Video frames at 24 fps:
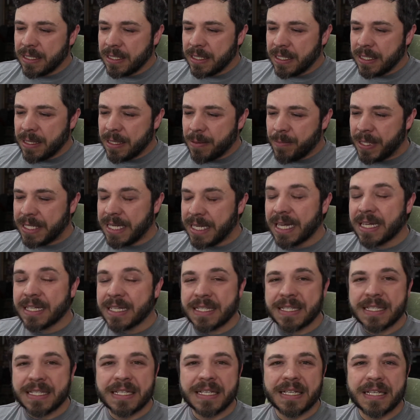But
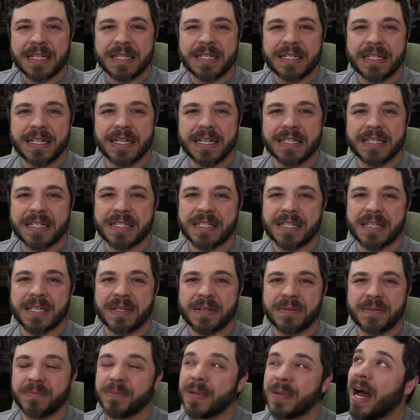yes, it's
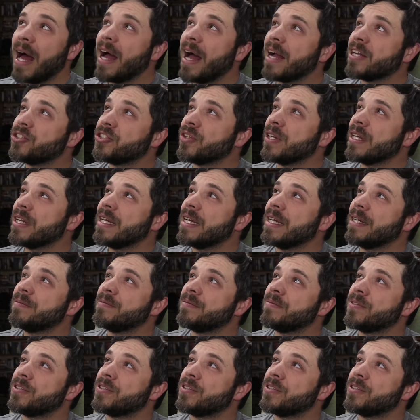actually